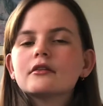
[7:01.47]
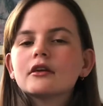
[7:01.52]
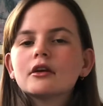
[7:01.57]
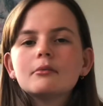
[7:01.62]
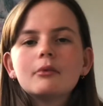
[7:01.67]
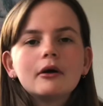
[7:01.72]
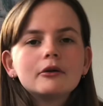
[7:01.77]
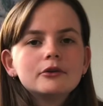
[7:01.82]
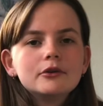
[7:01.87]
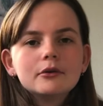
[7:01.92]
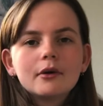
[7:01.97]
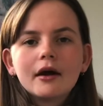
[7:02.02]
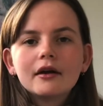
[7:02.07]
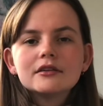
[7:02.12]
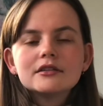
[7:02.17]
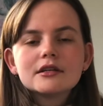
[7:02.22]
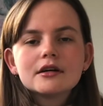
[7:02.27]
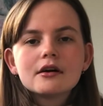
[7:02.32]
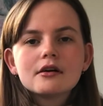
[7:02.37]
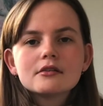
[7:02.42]
about new
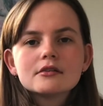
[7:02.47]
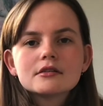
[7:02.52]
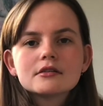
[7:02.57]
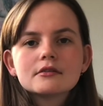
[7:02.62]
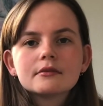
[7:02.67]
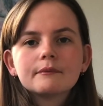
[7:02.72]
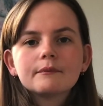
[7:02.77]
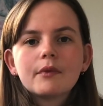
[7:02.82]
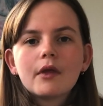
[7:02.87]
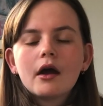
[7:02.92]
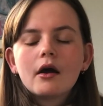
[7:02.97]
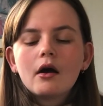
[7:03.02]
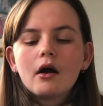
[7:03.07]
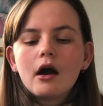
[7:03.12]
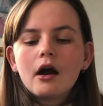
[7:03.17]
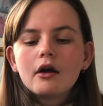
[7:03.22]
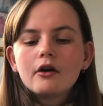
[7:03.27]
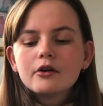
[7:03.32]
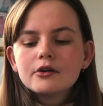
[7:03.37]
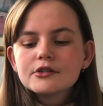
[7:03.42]
ideas.
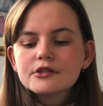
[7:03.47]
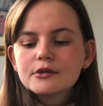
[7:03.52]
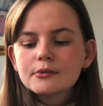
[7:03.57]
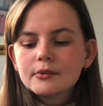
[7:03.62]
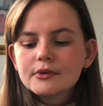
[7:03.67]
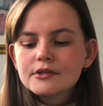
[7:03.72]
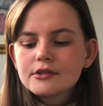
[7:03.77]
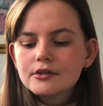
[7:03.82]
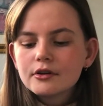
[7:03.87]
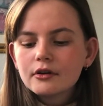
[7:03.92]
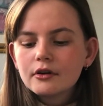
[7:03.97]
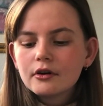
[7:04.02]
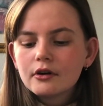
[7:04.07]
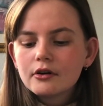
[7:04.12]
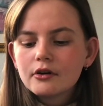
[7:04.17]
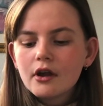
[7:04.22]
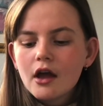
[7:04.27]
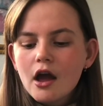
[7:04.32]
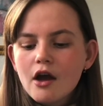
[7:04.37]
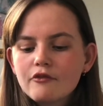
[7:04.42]
I also once
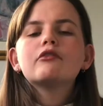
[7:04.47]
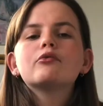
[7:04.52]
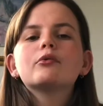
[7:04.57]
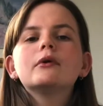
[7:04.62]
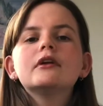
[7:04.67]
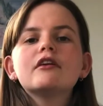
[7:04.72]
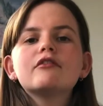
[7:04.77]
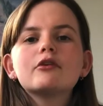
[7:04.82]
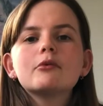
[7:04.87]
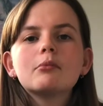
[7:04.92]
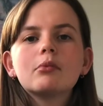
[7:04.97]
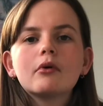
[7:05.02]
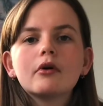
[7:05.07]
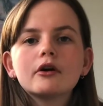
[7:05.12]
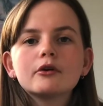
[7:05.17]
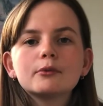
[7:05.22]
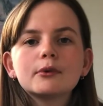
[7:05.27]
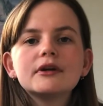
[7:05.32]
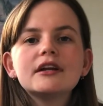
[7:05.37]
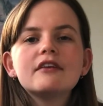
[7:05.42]
heard, if we're never
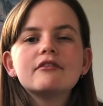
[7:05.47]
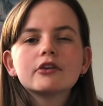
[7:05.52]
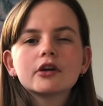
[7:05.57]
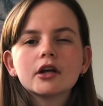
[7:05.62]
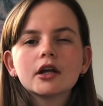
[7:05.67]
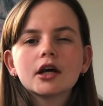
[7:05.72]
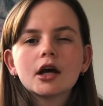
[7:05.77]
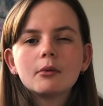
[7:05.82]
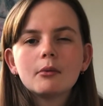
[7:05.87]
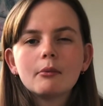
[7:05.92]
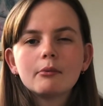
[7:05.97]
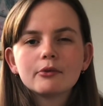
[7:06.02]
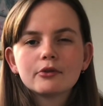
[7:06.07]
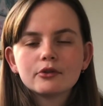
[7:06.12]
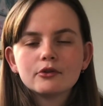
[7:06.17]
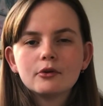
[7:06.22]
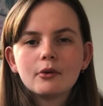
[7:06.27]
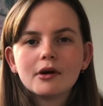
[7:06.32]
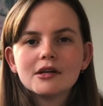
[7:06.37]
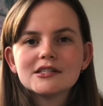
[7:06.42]
bored, we're never going to come up
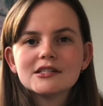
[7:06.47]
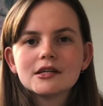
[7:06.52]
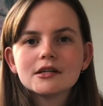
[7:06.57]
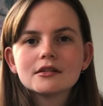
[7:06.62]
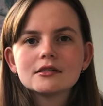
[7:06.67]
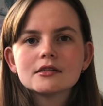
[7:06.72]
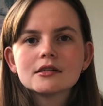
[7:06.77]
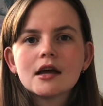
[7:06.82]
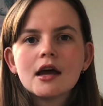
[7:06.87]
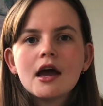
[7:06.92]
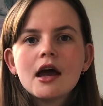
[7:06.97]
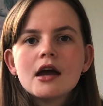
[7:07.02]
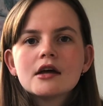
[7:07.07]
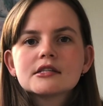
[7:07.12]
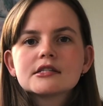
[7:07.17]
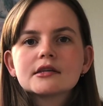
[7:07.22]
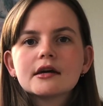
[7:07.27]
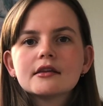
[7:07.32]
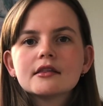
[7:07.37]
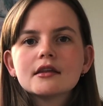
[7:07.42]
with new ideas.
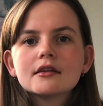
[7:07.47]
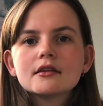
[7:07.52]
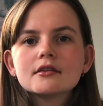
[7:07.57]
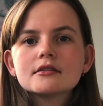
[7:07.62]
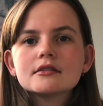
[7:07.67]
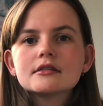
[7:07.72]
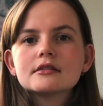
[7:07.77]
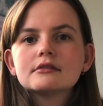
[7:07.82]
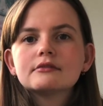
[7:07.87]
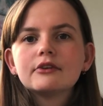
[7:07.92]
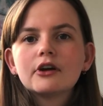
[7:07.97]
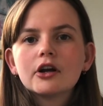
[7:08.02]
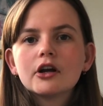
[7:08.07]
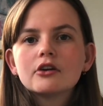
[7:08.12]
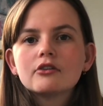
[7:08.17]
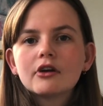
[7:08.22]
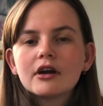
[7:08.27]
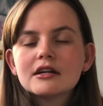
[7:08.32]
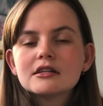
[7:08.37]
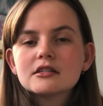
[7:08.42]
So I think this is a very
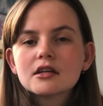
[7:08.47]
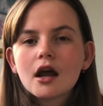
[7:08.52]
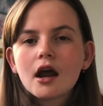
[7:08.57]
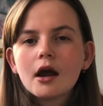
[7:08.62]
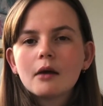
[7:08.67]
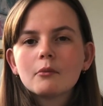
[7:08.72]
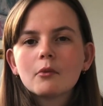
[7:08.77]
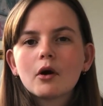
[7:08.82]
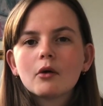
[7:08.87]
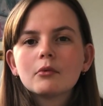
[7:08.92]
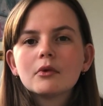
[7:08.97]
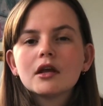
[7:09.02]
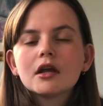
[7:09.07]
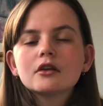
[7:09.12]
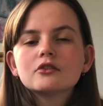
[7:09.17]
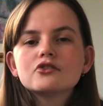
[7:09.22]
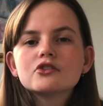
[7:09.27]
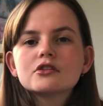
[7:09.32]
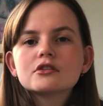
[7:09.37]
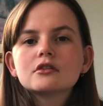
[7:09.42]
great time where we
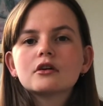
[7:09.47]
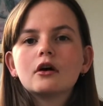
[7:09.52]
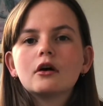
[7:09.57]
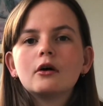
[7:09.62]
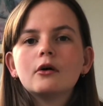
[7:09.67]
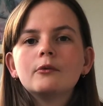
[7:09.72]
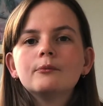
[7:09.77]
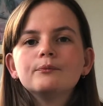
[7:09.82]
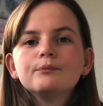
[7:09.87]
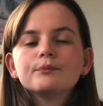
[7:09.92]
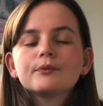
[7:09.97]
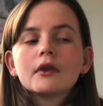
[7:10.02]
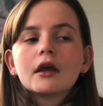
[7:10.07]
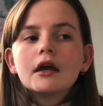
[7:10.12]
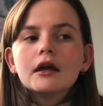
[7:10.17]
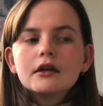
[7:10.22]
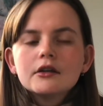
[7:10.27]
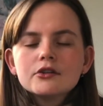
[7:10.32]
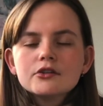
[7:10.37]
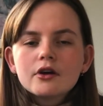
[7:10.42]
can just go
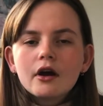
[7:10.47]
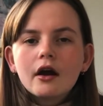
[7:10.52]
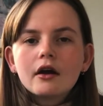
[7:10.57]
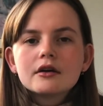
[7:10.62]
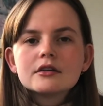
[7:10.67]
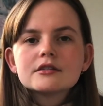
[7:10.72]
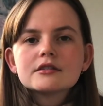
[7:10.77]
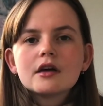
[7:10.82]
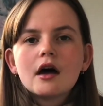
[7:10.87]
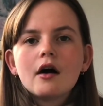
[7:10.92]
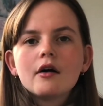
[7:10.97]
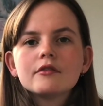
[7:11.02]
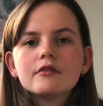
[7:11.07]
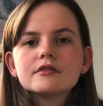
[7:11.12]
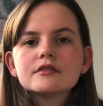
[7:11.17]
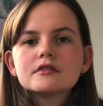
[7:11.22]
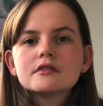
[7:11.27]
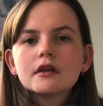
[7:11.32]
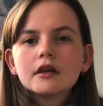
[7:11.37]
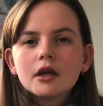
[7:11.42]
into
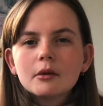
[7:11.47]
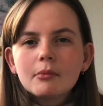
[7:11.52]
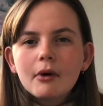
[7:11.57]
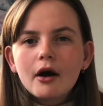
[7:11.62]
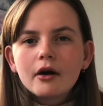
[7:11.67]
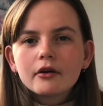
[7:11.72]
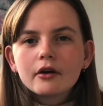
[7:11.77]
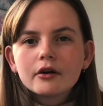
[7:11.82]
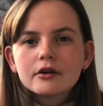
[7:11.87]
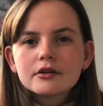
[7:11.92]
ourselves, think about